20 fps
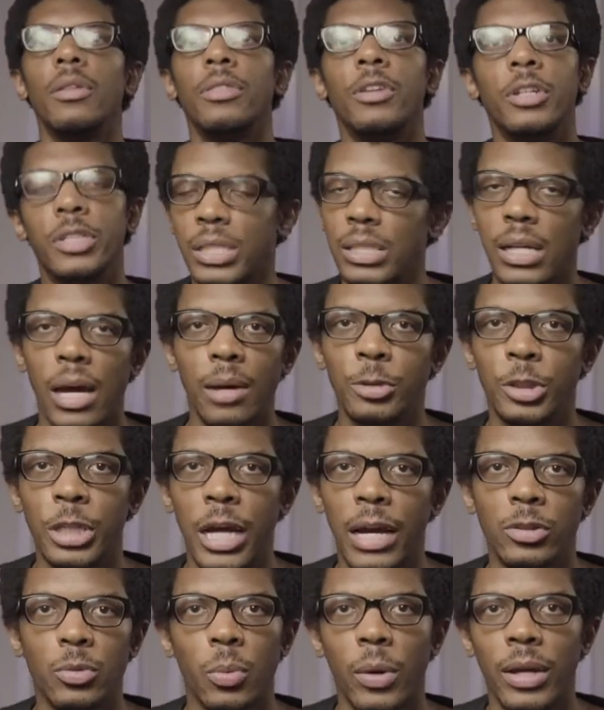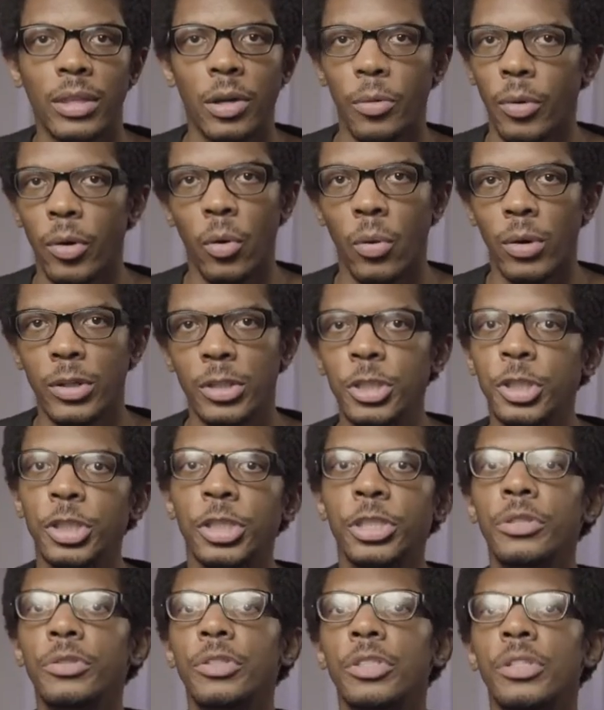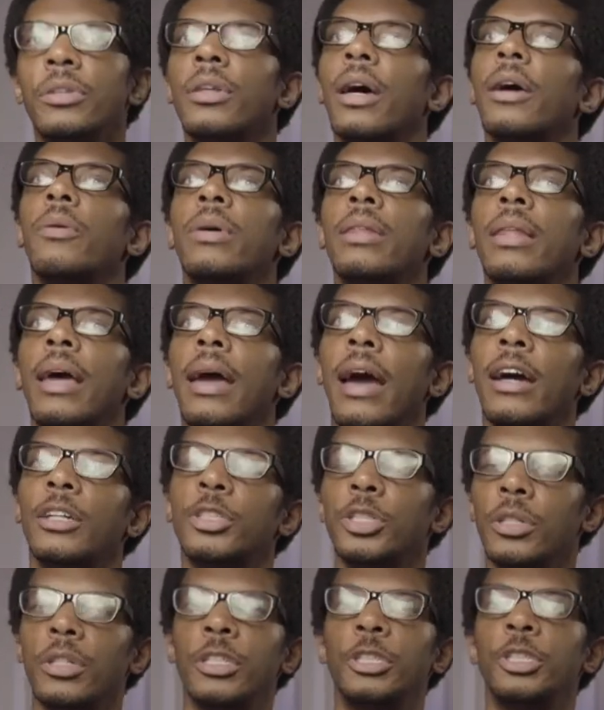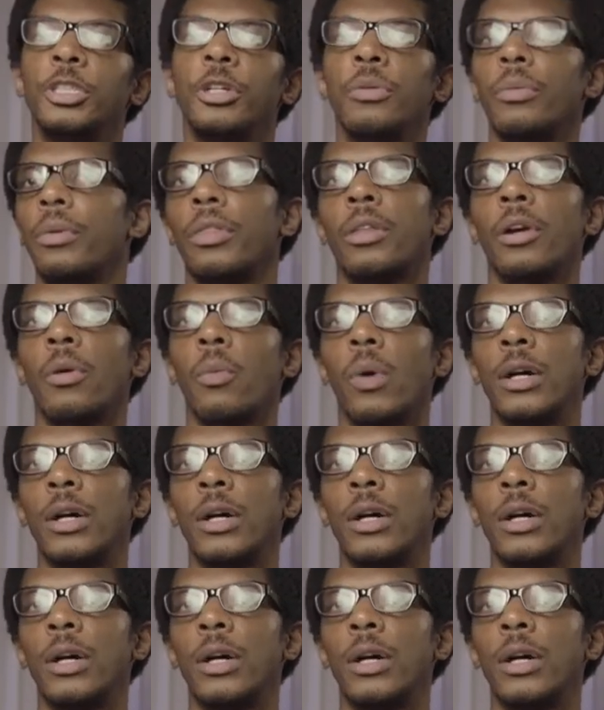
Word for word: their subject, what they were going to shoot, so that when they actually shoot with their